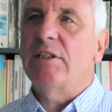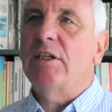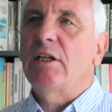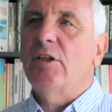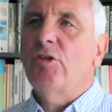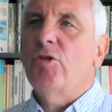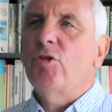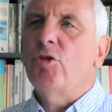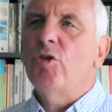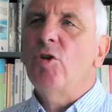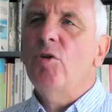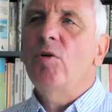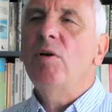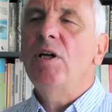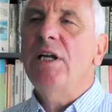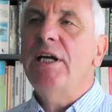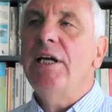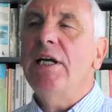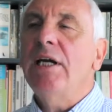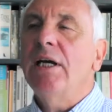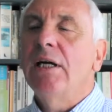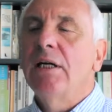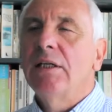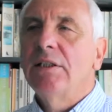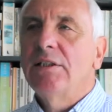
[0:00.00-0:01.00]
in a
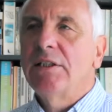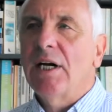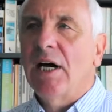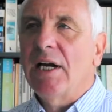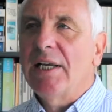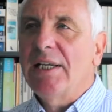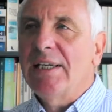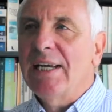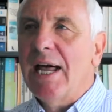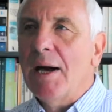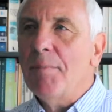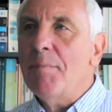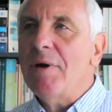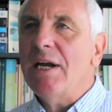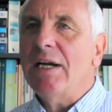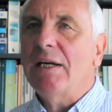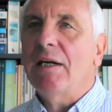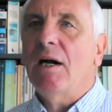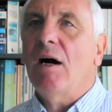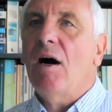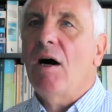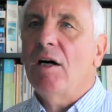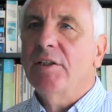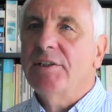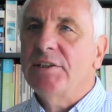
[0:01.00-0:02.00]
truly
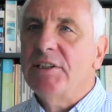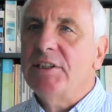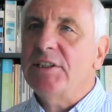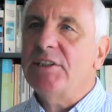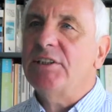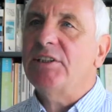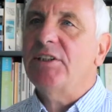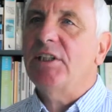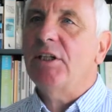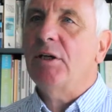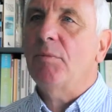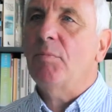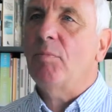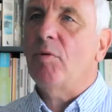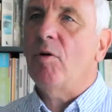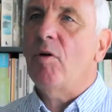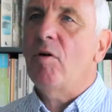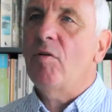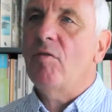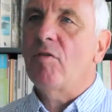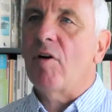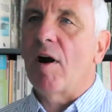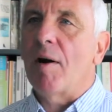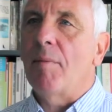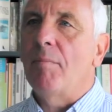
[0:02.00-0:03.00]
dynamic artistic
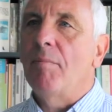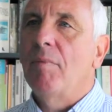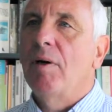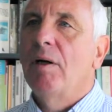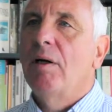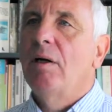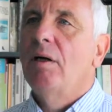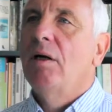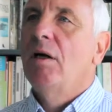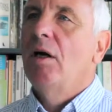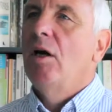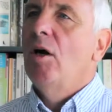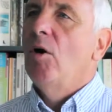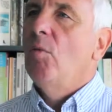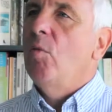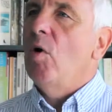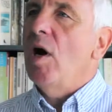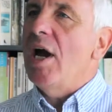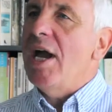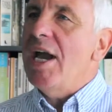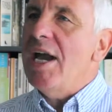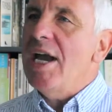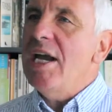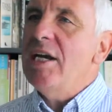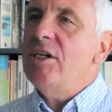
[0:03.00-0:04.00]
programme
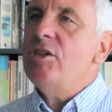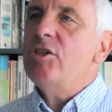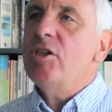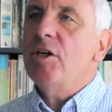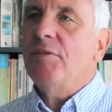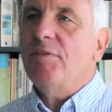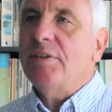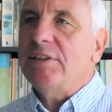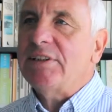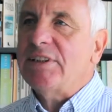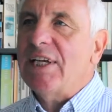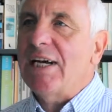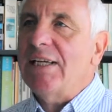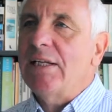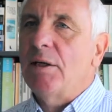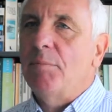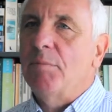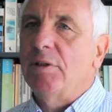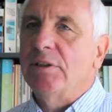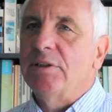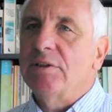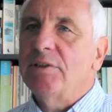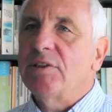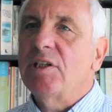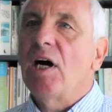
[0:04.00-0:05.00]
where each of its
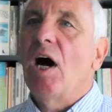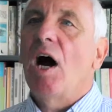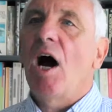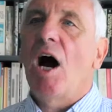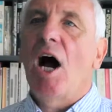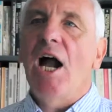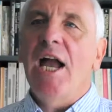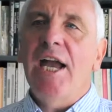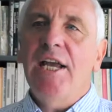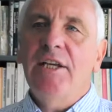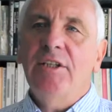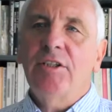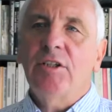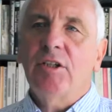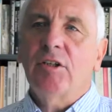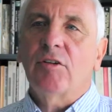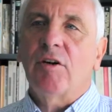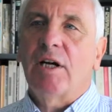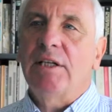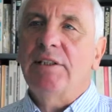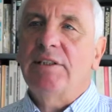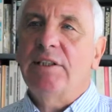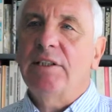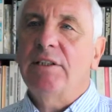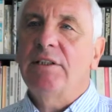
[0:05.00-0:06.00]
elements are
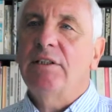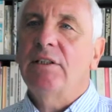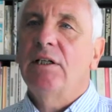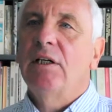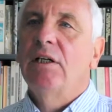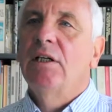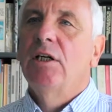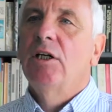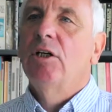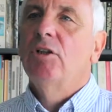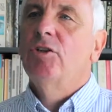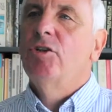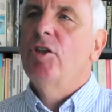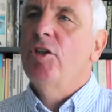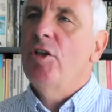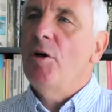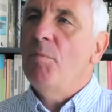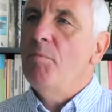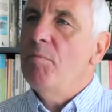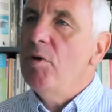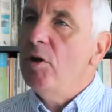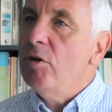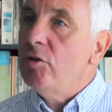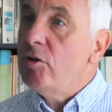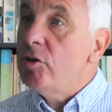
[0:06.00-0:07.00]
integrated to the
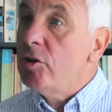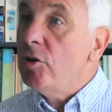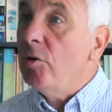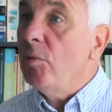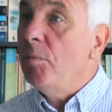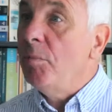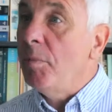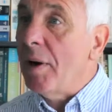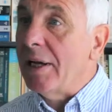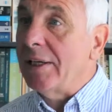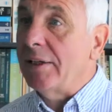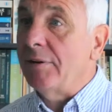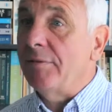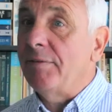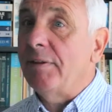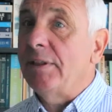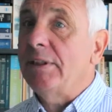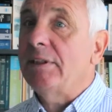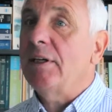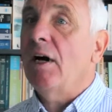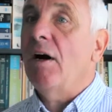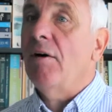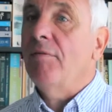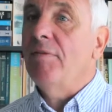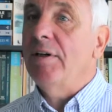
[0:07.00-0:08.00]
mutual
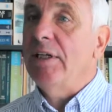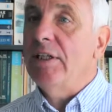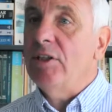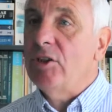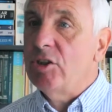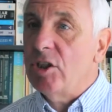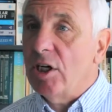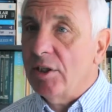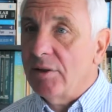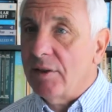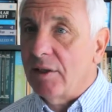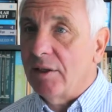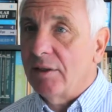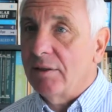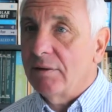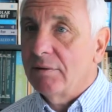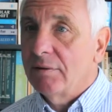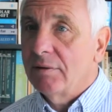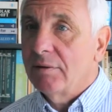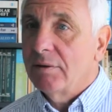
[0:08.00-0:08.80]
benefit of each other.